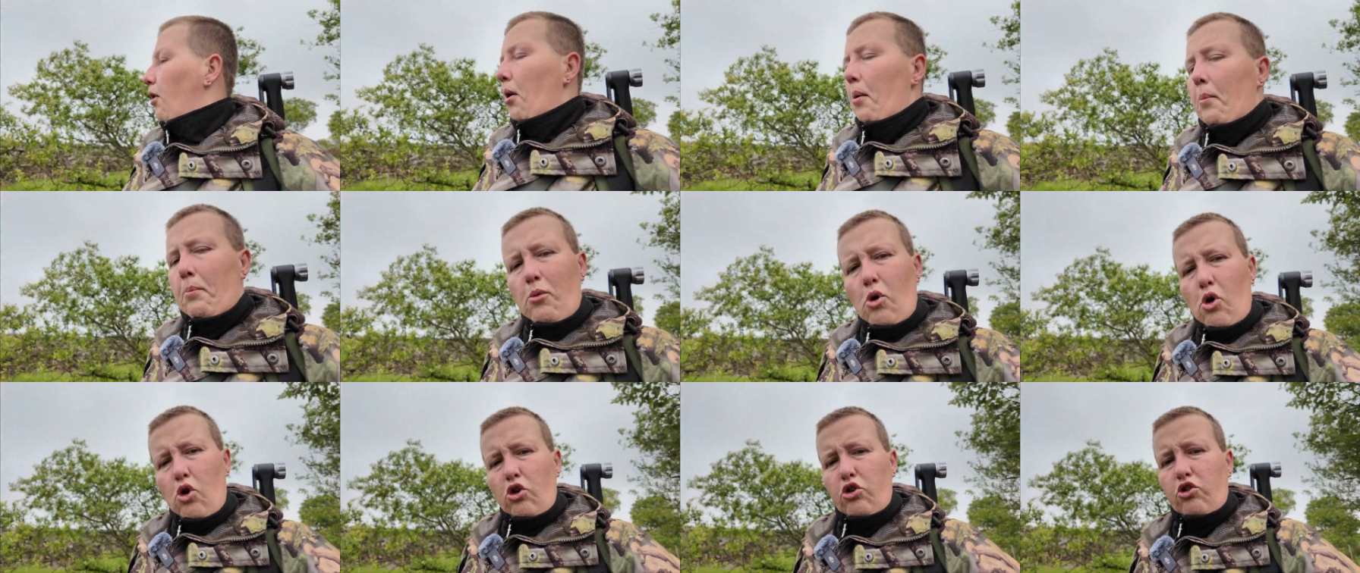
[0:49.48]

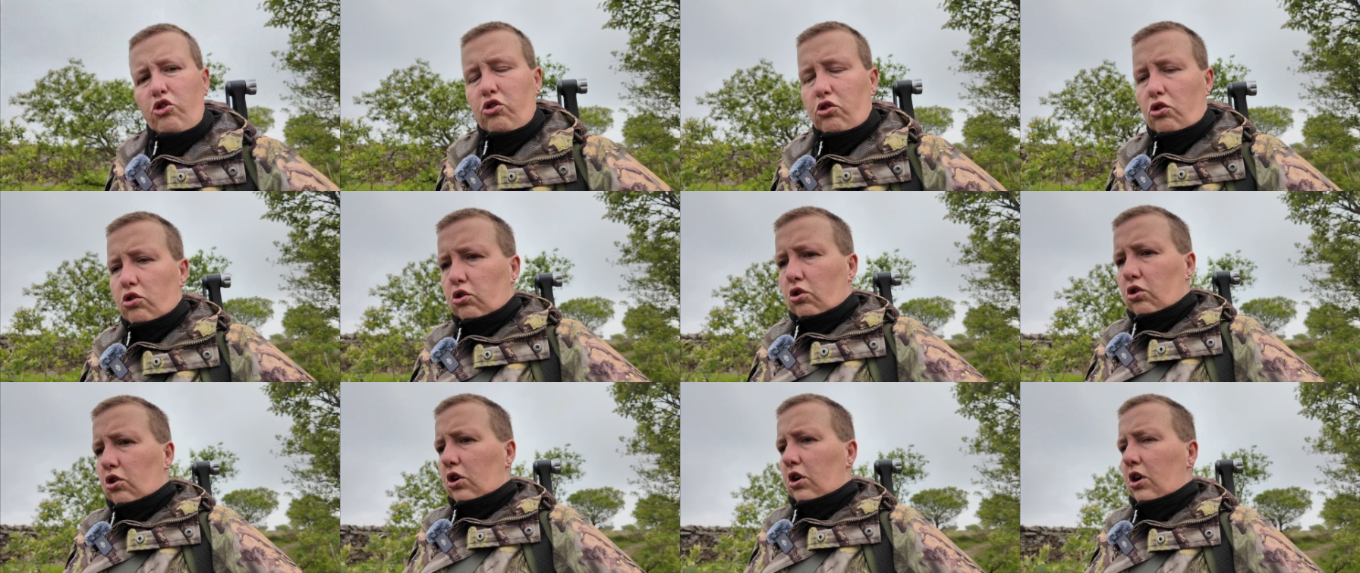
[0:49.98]
More
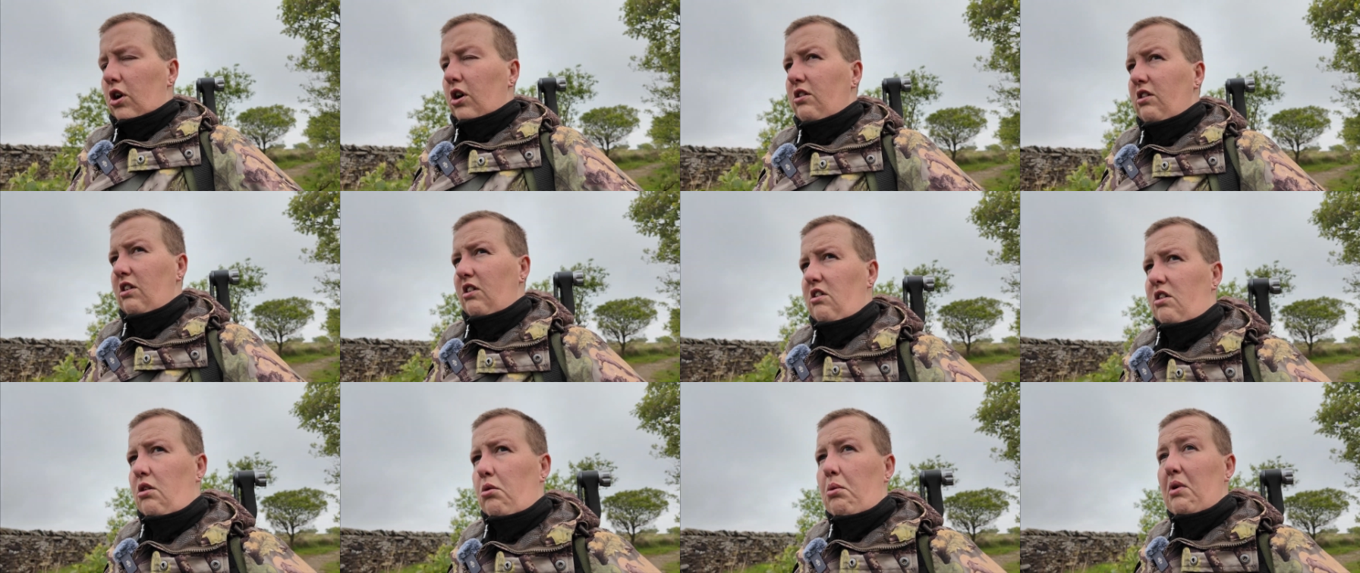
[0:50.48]
so
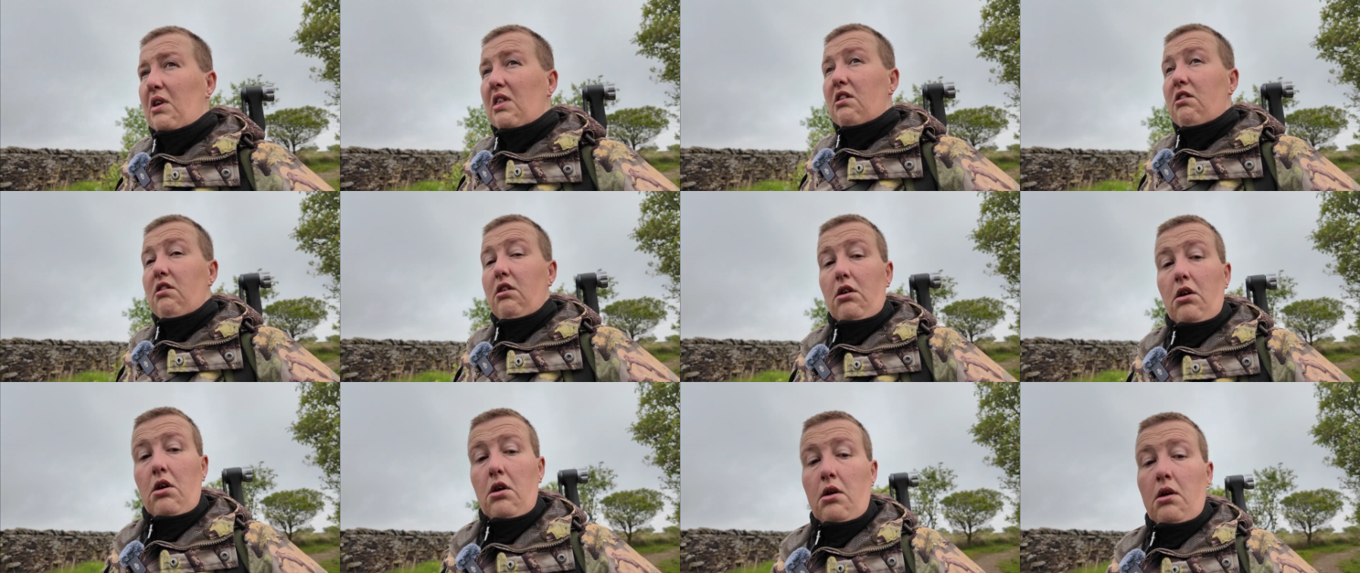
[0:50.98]
since the
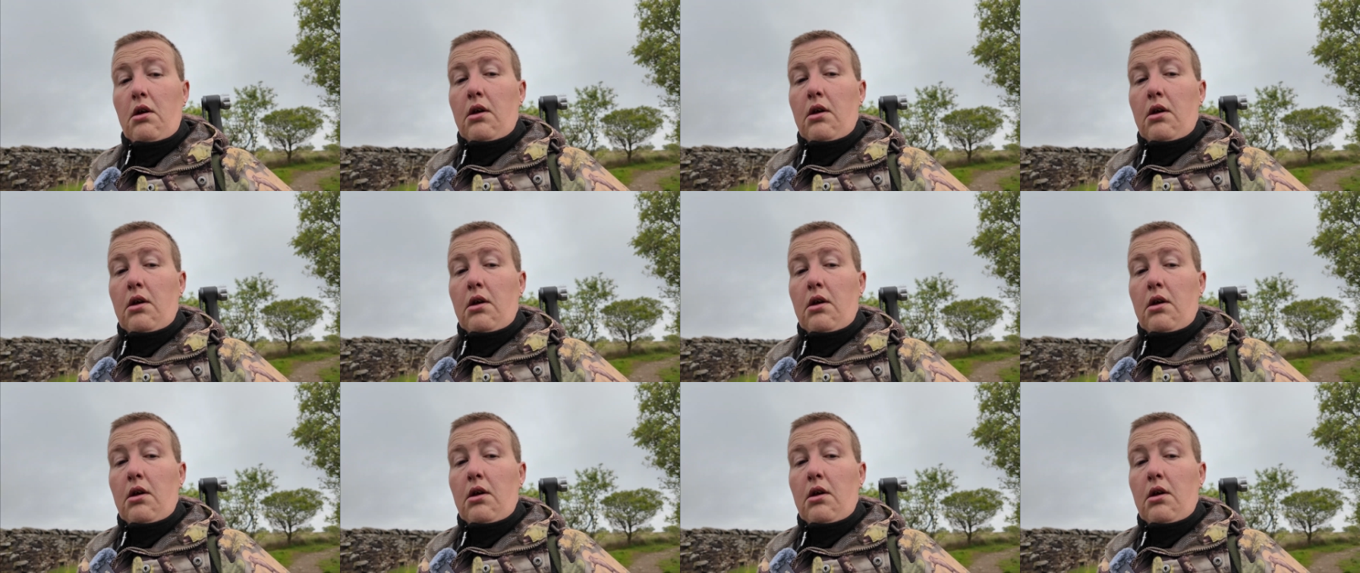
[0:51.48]
winter,